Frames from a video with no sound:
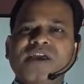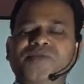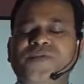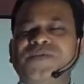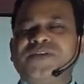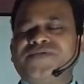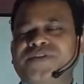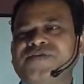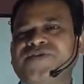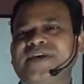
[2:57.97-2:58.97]
from
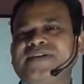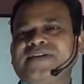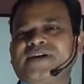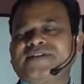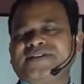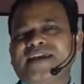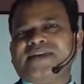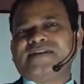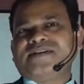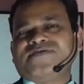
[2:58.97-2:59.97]
different
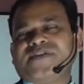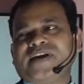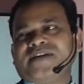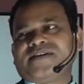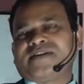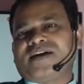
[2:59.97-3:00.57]
different